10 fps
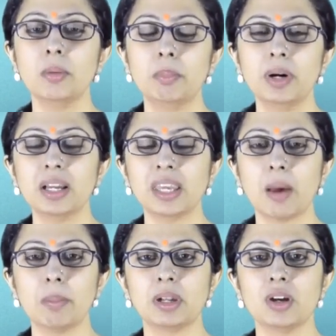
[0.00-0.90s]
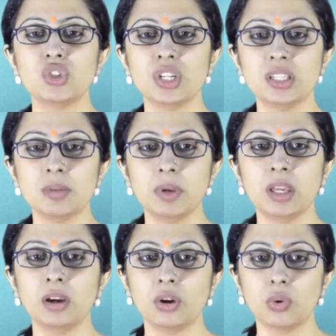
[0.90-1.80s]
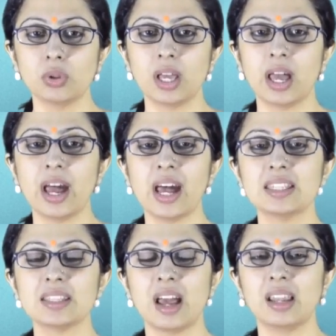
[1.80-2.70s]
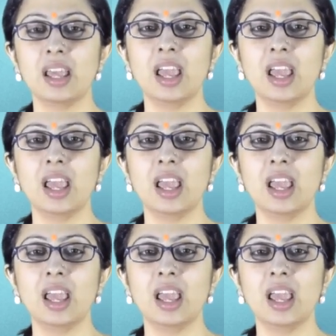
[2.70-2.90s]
per capita GDP growth as an